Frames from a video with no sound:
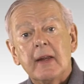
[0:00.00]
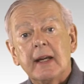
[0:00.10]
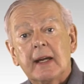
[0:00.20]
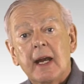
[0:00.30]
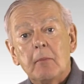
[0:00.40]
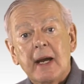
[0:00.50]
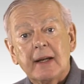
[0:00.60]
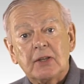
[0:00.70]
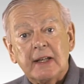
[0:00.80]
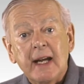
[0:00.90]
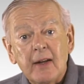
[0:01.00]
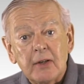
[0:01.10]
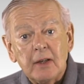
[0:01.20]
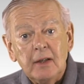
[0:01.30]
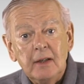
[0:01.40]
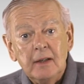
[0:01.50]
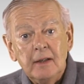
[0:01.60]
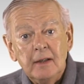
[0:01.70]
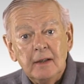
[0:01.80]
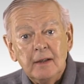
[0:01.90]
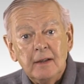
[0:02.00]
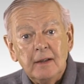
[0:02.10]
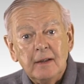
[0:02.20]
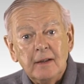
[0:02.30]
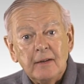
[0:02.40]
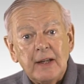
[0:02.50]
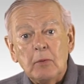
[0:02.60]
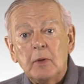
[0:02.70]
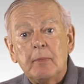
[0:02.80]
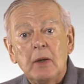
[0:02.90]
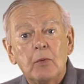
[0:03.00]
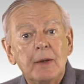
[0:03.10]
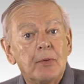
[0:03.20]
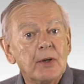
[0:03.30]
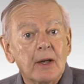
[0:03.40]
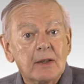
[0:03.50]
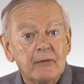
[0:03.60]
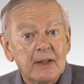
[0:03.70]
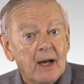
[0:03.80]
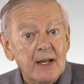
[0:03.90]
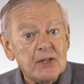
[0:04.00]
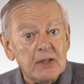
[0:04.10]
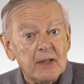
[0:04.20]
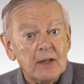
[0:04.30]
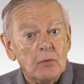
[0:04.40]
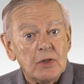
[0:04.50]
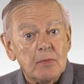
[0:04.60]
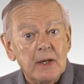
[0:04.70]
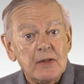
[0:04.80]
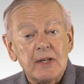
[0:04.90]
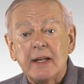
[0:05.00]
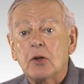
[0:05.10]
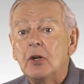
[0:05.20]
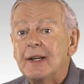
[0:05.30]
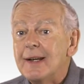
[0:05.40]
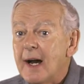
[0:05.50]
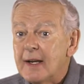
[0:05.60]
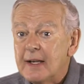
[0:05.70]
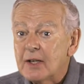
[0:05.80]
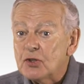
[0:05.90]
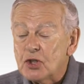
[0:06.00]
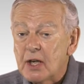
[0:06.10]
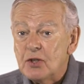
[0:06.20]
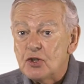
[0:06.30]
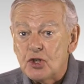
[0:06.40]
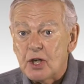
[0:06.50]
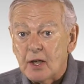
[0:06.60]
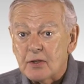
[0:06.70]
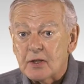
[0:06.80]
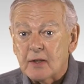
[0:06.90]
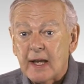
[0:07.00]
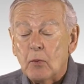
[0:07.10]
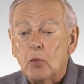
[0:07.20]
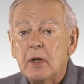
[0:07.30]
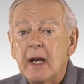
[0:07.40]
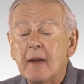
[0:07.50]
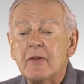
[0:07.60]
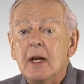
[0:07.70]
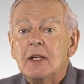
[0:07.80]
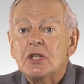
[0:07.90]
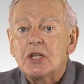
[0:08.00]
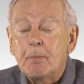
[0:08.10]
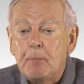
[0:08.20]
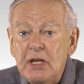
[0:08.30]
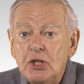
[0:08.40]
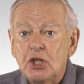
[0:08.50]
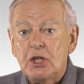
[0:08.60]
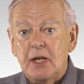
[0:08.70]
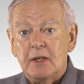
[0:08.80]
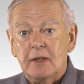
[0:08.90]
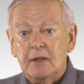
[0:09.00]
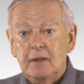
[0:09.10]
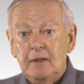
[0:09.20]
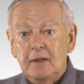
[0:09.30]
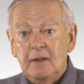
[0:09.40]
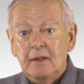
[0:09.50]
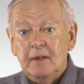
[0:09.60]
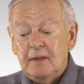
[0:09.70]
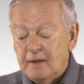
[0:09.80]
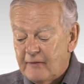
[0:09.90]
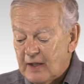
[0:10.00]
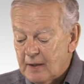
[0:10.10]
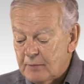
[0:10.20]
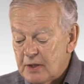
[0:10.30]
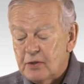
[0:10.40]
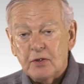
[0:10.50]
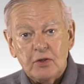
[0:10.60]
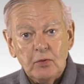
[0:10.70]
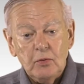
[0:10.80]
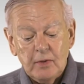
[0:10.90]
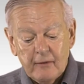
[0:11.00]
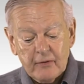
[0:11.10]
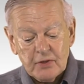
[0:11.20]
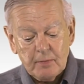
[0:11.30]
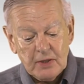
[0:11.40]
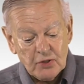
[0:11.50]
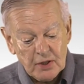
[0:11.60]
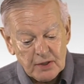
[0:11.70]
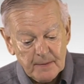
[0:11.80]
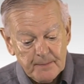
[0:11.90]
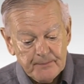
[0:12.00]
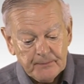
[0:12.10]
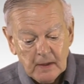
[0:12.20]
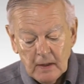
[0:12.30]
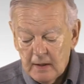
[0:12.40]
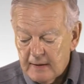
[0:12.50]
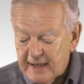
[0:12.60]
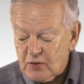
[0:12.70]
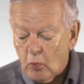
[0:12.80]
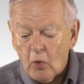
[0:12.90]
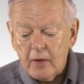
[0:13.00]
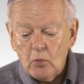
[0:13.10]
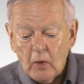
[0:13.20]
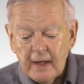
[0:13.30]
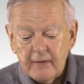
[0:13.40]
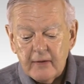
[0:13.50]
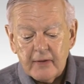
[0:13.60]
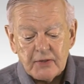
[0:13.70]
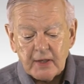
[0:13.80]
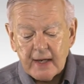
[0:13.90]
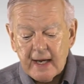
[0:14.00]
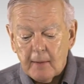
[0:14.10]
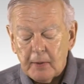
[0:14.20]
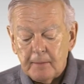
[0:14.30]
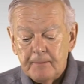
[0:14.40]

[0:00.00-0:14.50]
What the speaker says: they came back together, they would be reproductively isolated, which means they could not exchange genes, that they would have speciated, developed into two different species. That's one way that this can happen.